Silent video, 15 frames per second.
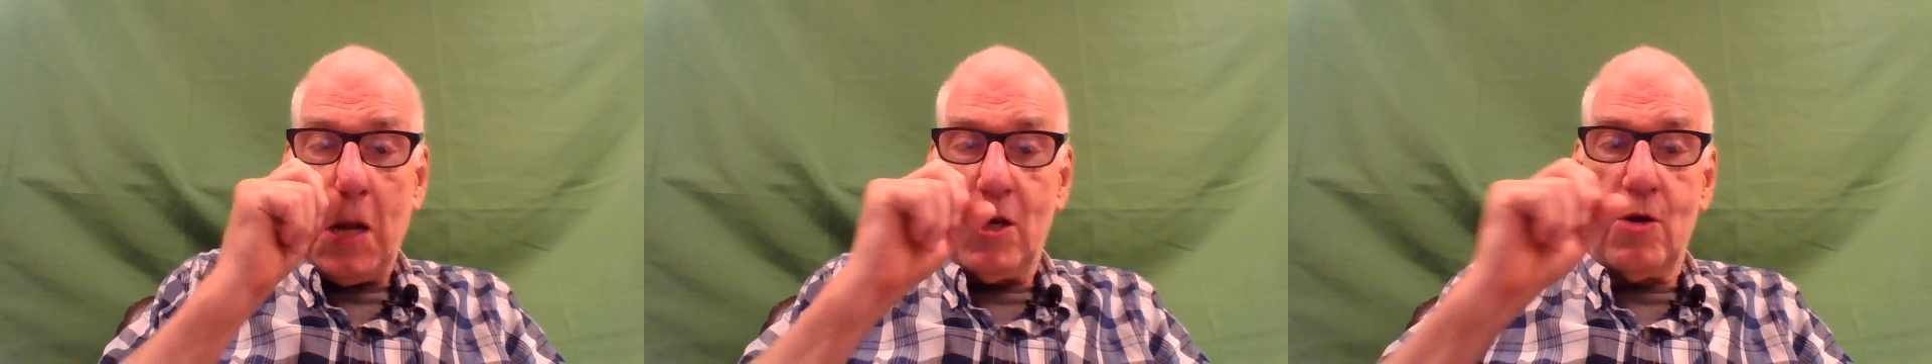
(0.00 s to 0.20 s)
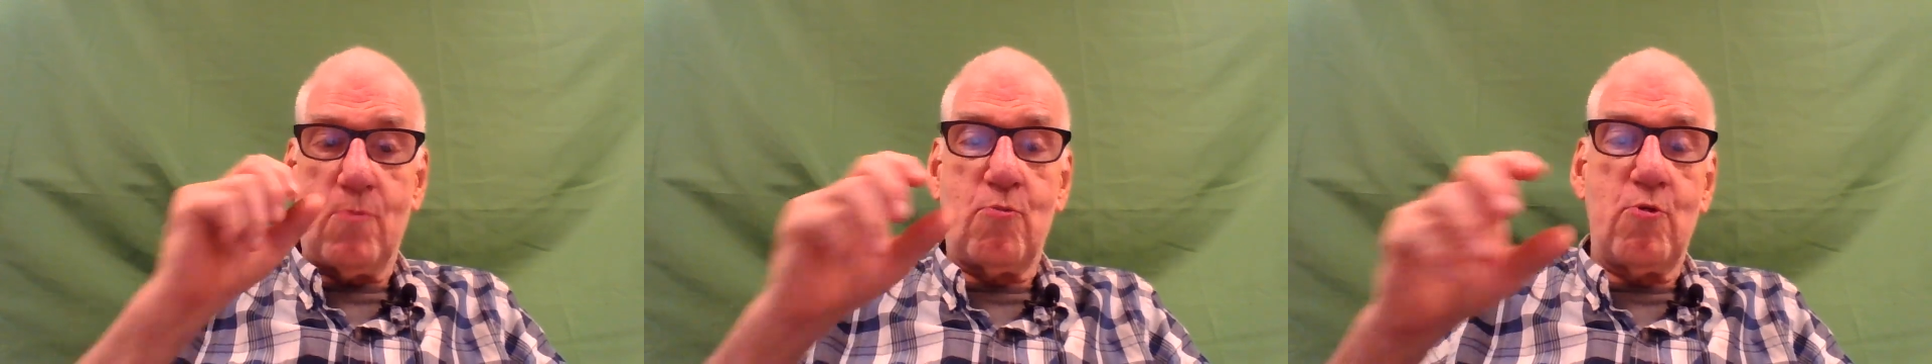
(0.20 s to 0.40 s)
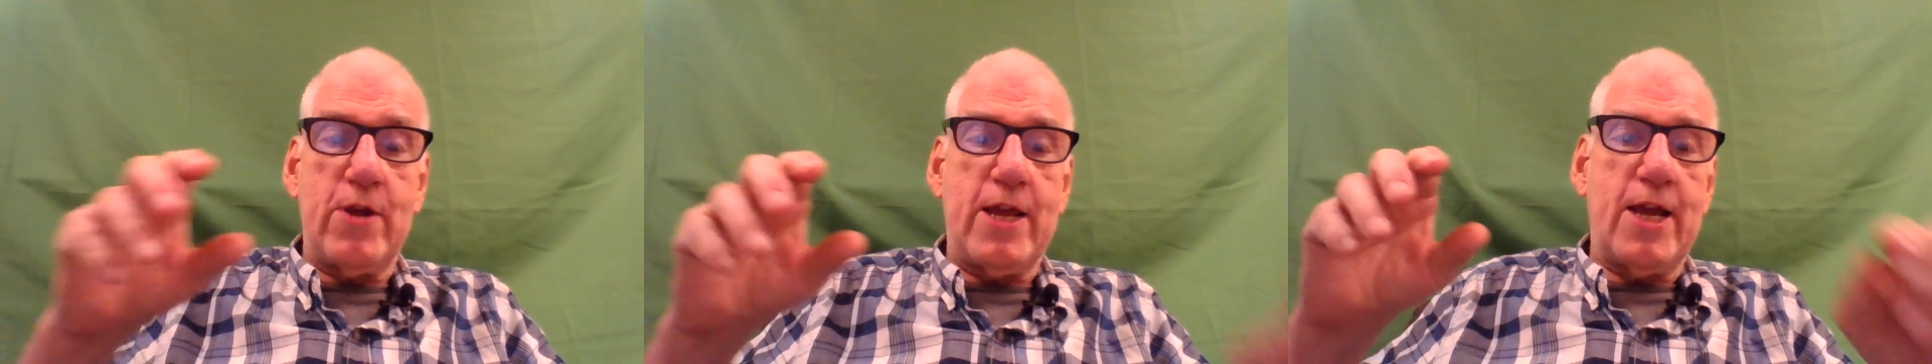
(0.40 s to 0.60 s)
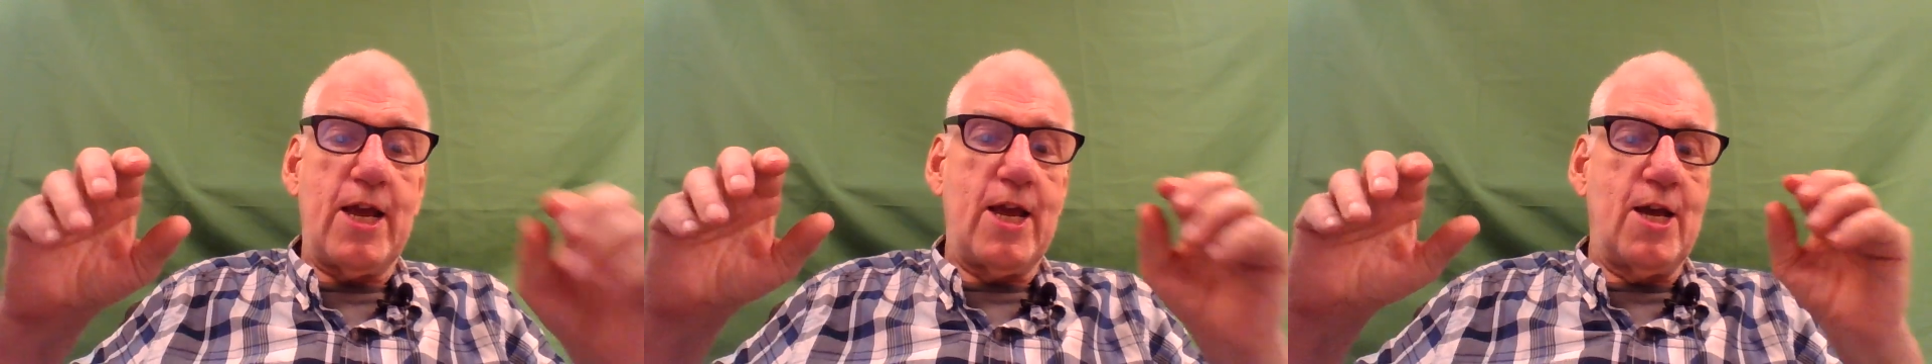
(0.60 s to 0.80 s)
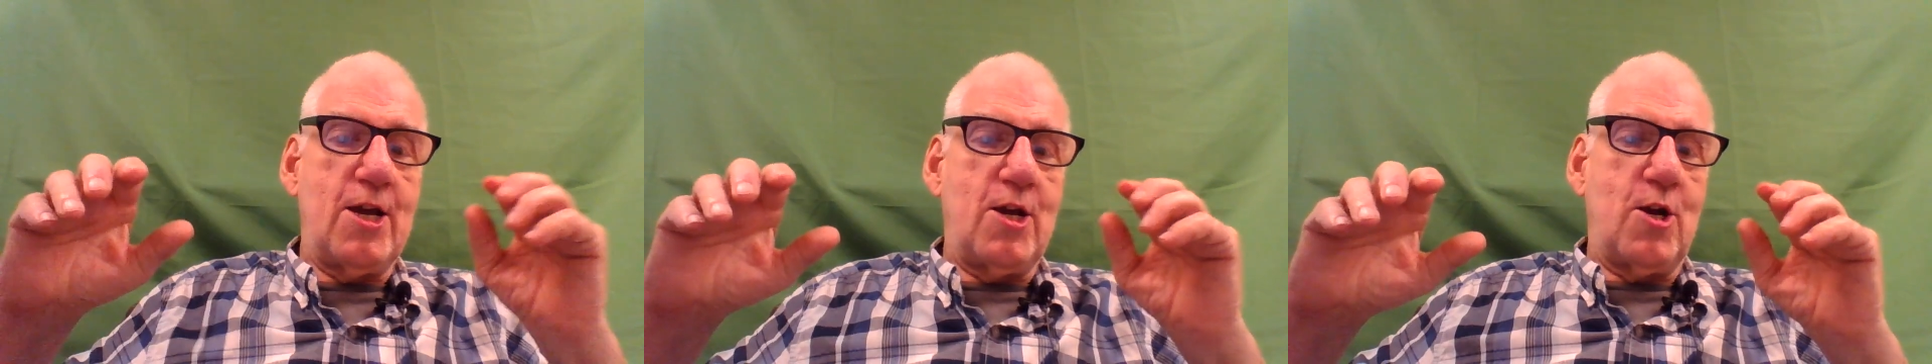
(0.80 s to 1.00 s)
to bring
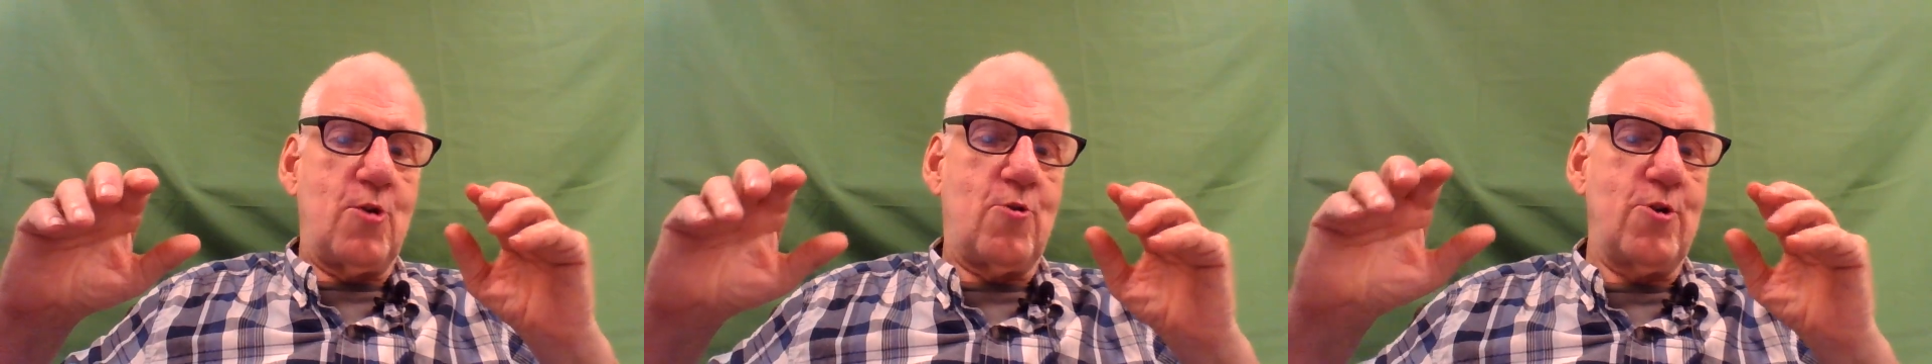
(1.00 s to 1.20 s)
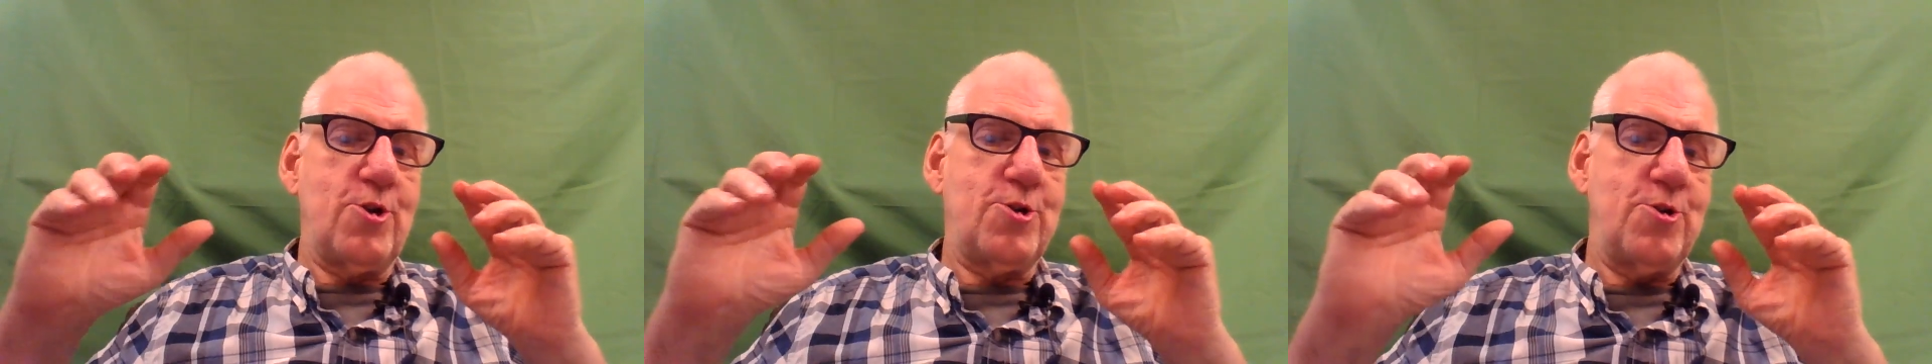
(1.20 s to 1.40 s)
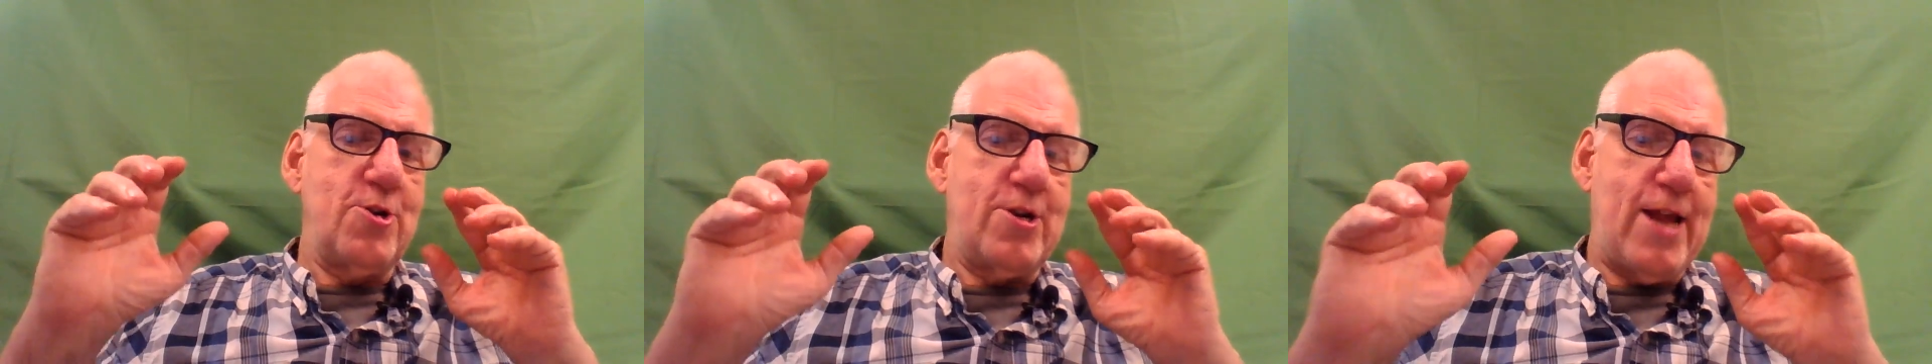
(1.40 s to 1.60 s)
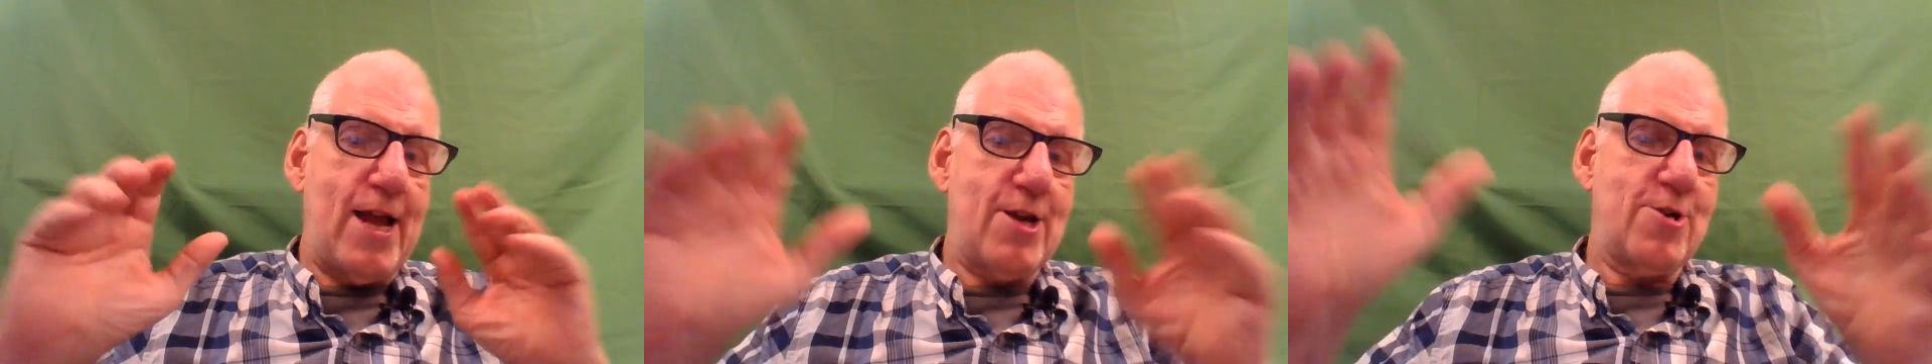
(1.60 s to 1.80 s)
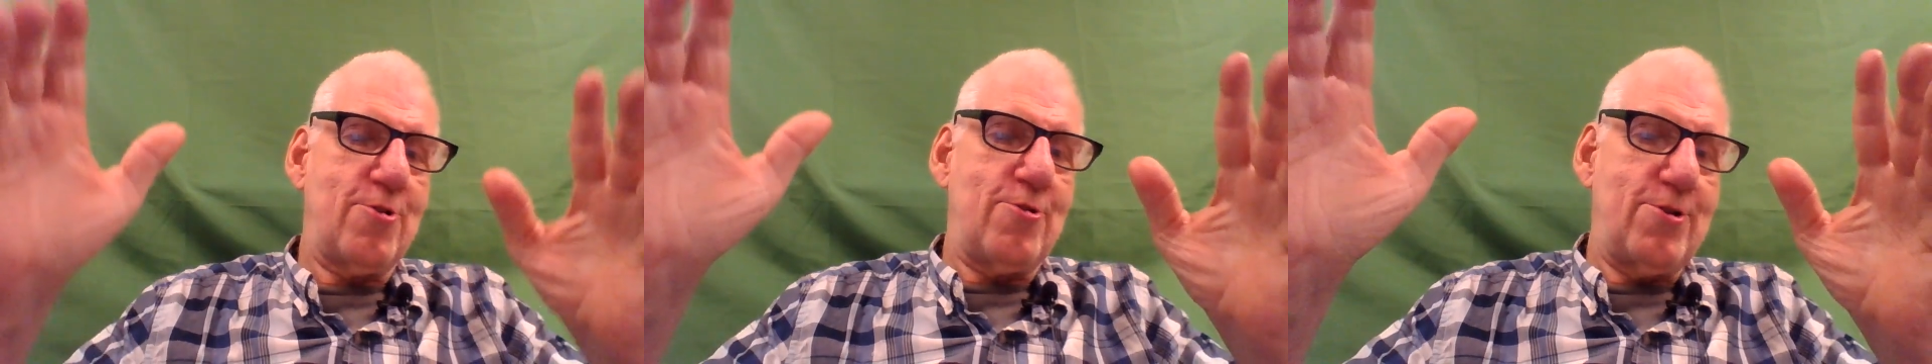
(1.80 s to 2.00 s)
Christian
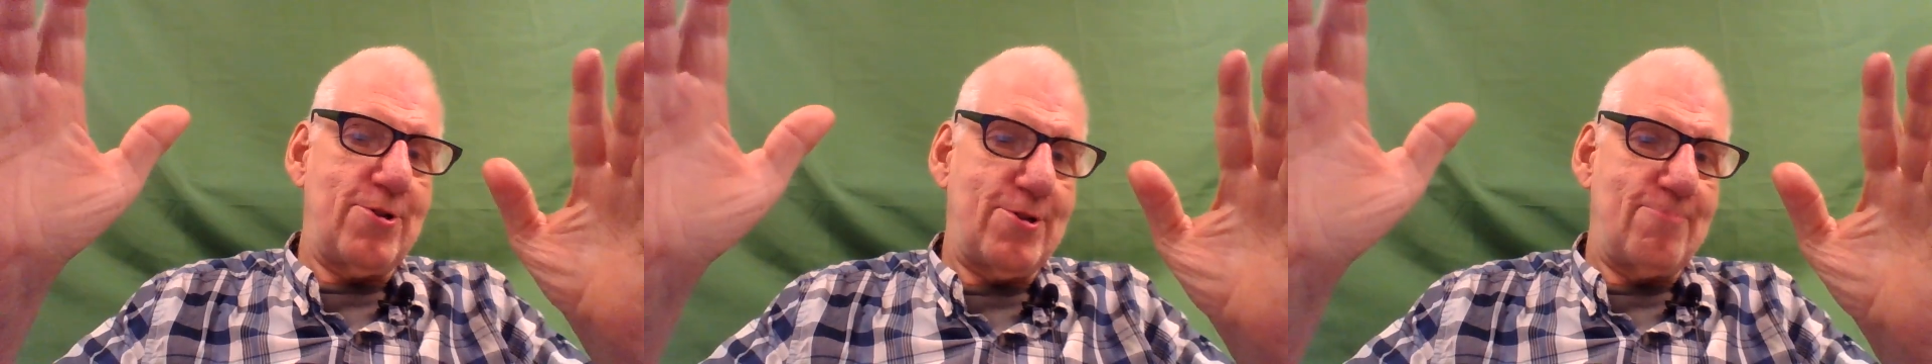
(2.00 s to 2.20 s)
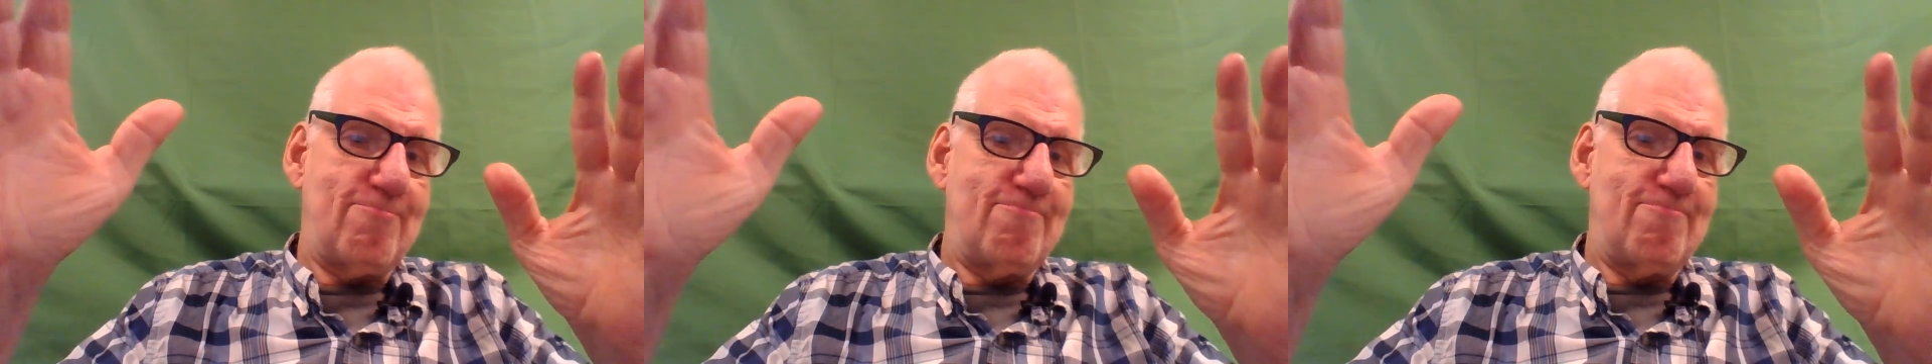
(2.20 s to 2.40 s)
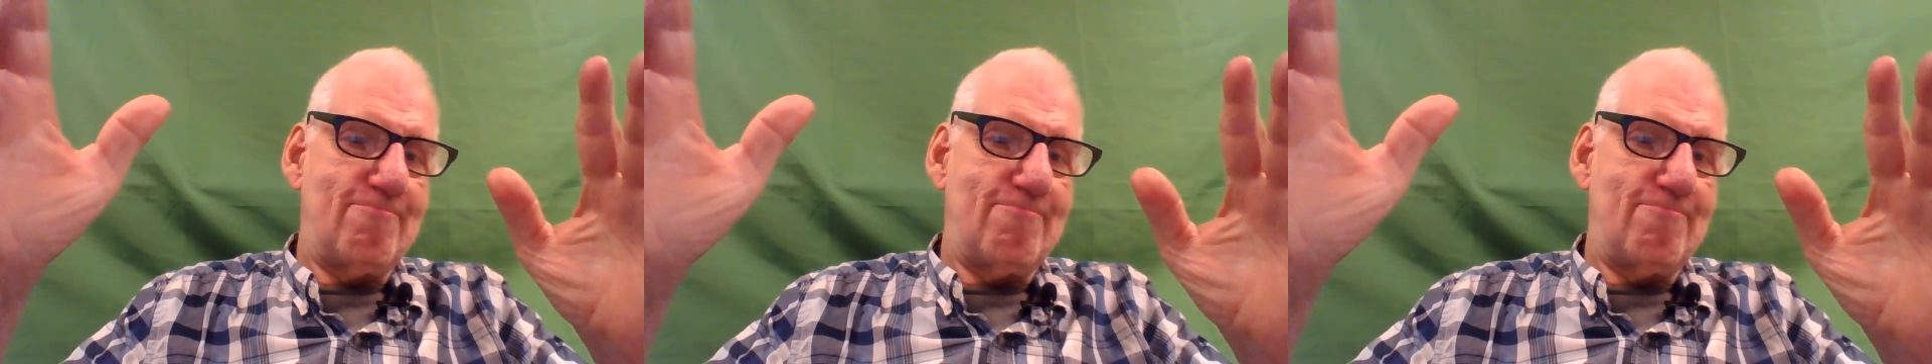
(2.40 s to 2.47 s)
nationalist,